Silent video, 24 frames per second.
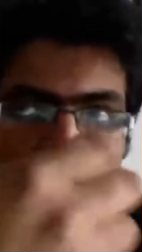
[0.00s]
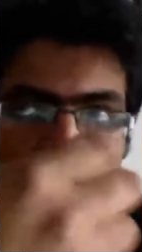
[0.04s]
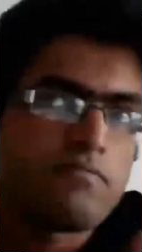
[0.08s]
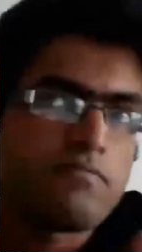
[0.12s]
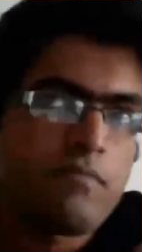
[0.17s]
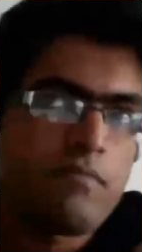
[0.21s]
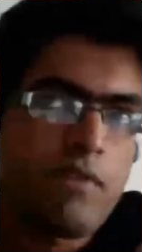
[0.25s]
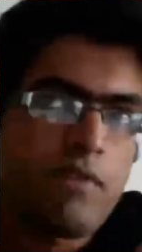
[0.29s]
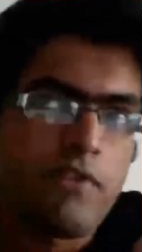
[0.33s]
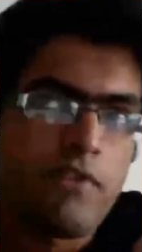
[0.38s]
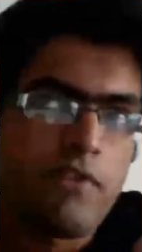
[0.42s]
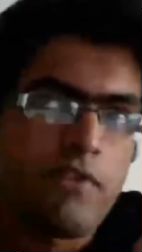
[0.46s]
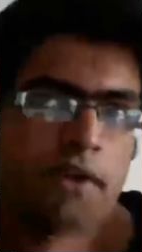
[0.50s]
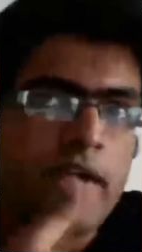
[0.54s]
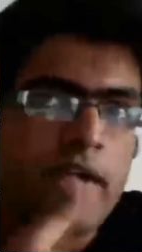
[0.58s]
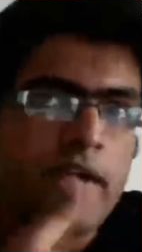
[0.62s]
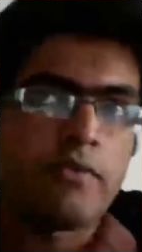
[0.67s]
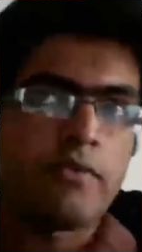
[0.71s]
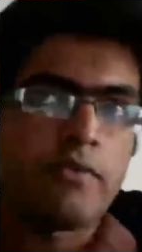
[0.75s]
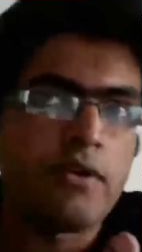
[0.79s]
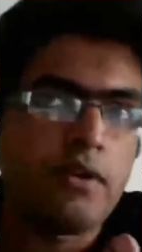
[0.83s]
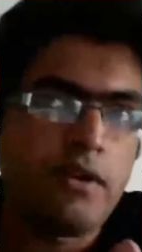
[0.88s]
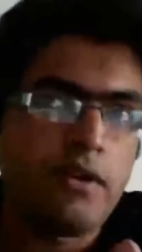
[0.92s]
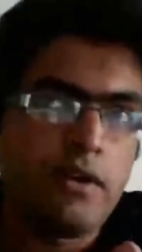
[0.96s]
if I,
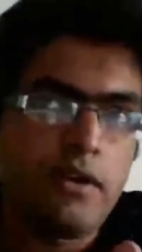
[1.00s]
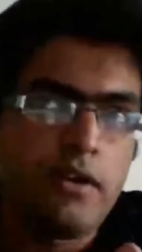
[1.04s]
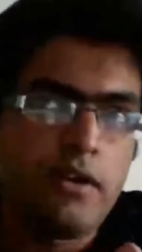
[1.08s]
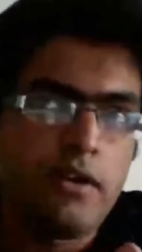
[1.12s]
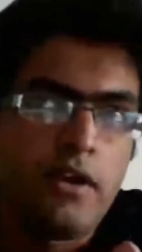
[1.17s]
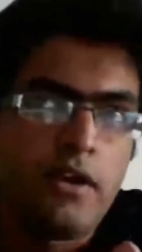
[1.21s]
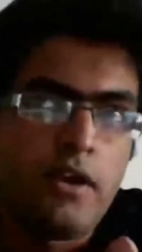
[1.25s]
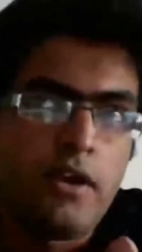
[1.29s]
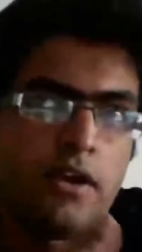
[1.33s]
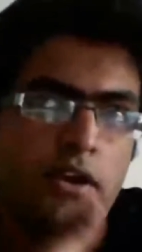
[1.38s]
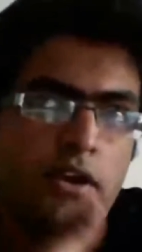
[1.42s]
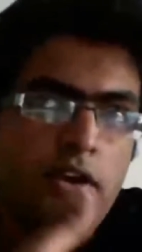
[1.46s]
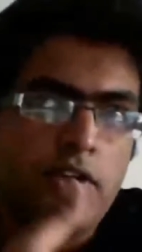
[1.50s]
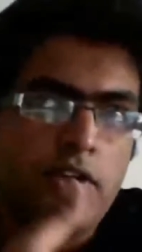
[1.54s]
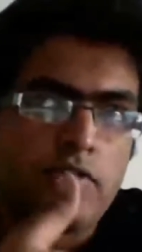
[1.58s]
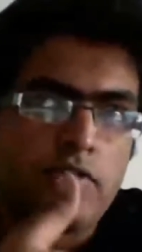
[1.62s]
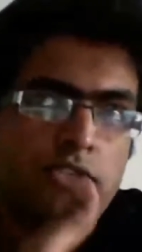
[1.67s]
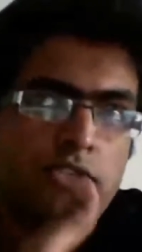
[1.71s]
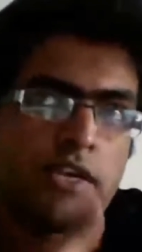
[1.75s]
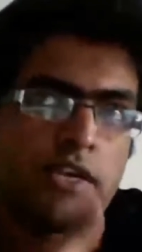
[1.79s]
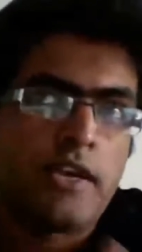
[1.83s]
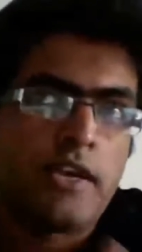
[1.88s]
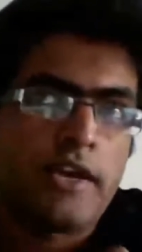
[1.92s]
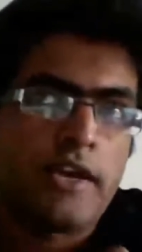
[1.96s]

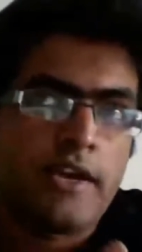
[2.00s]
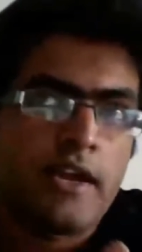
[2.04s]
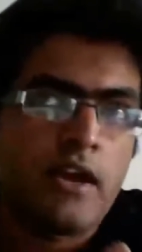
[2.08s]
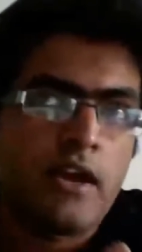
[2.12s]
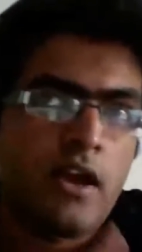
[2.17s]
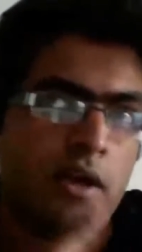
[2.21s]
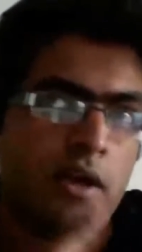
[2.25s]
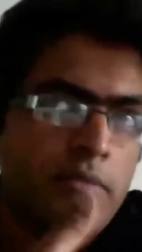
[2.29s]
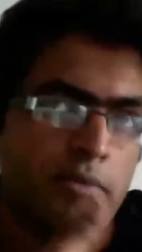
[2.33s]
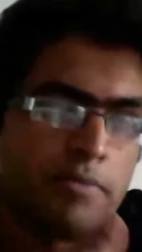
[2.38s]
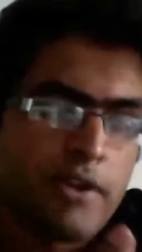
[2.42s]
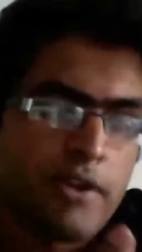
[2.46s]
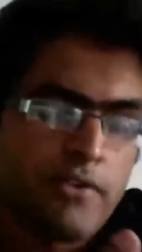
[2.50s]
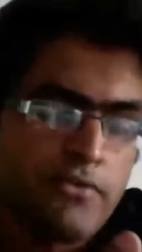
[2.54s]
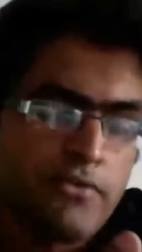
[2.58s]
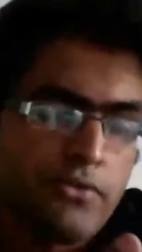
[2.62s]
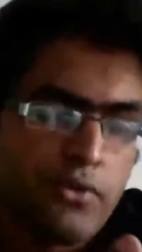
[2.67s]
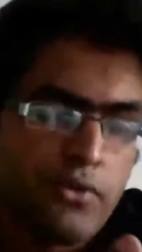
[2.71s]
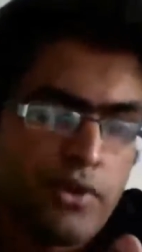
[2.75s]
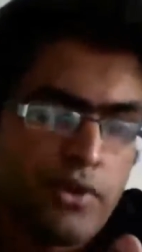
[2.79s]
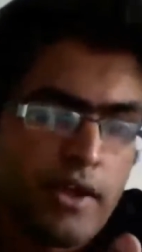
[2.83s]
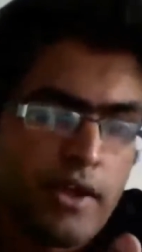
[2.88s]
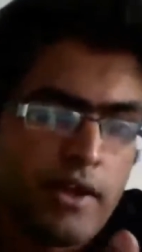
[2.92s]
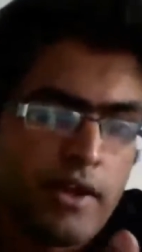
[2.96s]
say like I'm a big
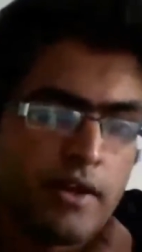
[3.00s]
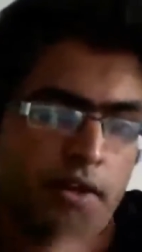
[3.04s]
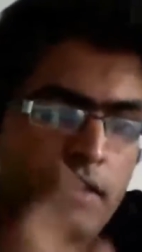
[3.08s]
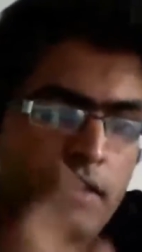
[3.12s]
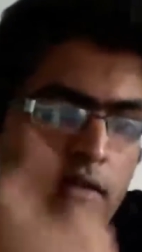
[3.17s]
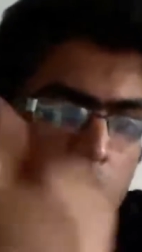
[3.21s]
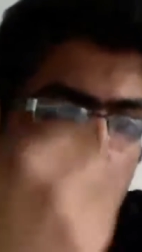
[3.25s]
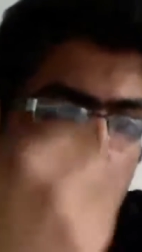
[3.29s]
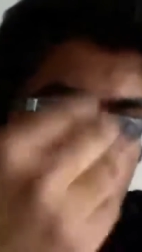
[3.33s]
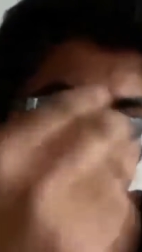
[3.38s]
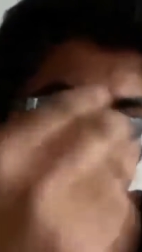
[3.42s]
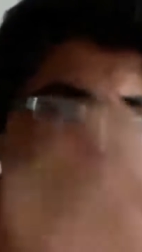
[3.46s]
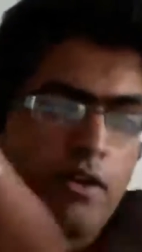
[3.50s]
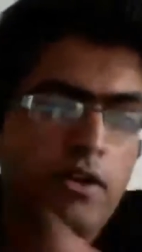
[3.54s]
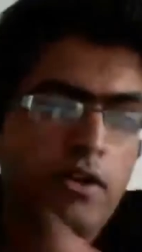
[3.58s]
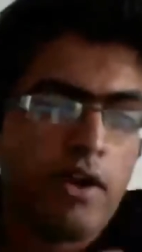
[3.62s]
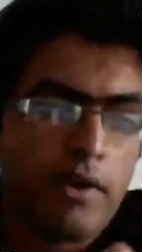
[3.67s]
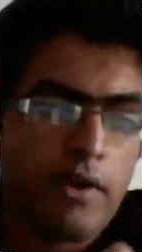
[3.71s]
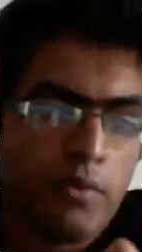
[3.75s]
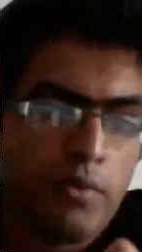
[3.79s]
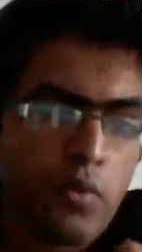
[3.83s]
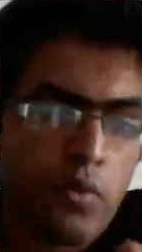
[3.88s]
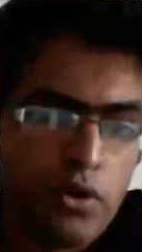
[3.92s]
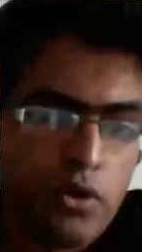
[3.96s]
foodie and
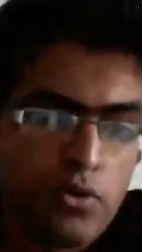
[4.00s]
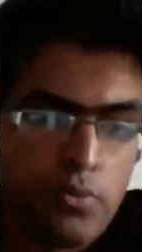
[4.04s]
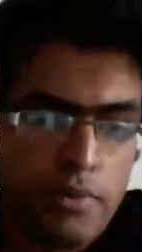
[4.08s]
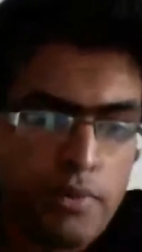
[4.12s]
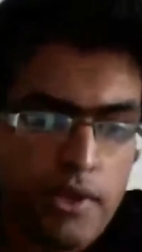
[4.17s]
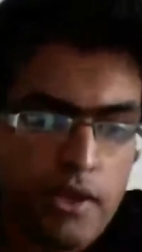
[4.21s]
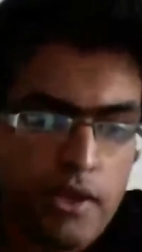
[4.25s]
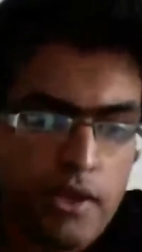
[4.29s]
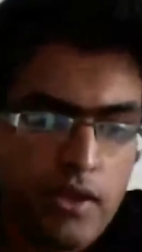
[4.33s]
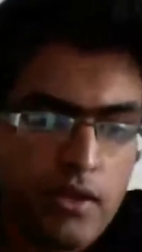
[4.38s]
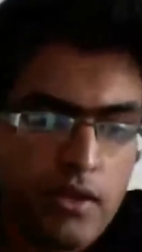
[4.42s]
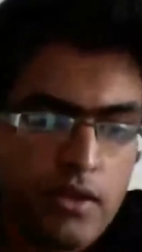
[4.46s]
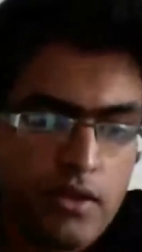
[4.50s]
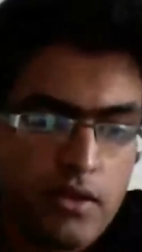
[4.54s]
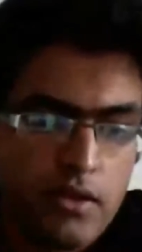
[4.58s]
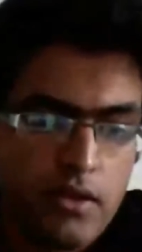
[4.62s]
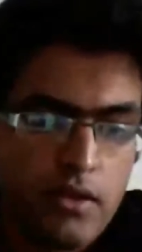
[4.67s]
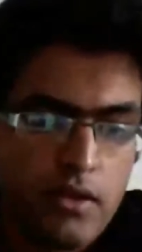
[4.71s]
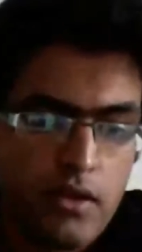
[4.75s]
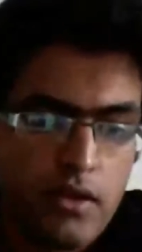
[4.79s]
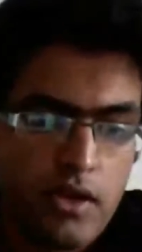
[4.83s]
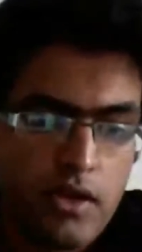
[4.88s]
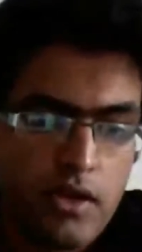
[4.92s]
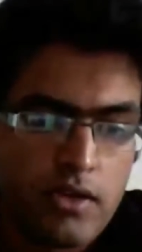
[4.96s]
I want to
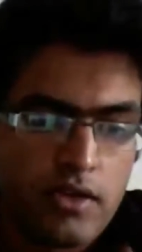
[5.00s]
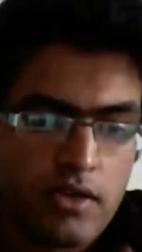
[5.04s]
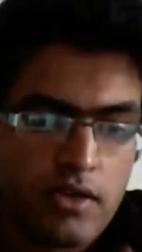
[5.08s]
be